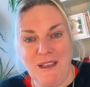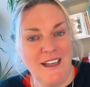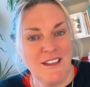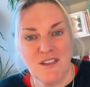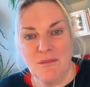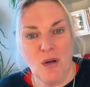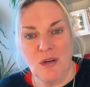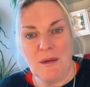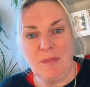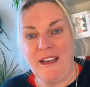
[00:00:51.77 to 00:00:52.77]
gates from
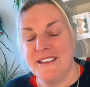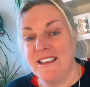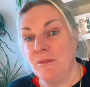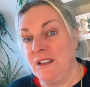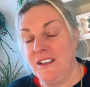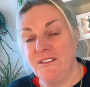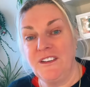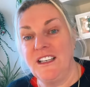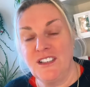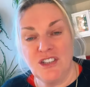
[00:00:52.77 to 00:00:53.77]
Marketplace, and then when you're
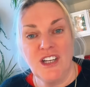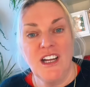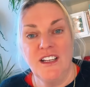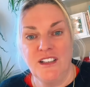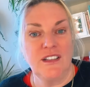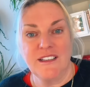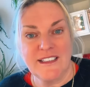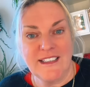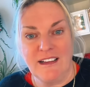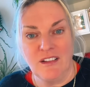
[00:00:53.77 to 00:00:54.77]
finished, you can
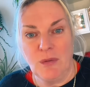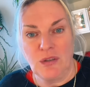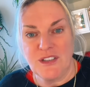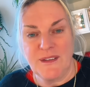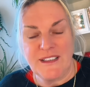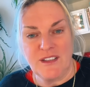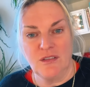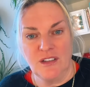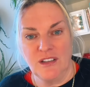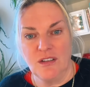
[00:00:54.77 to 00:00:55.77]
sell them on. So it's not
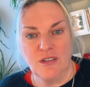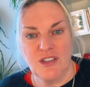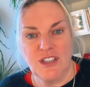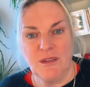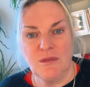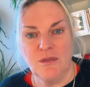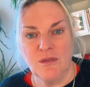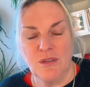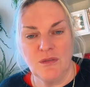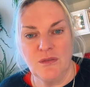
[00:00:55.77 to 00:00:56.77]
going to cost you
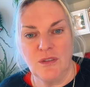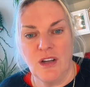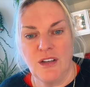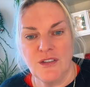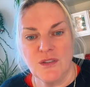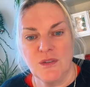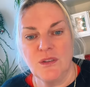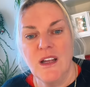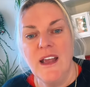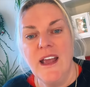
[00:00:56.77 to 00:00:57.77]
an awful lot at all.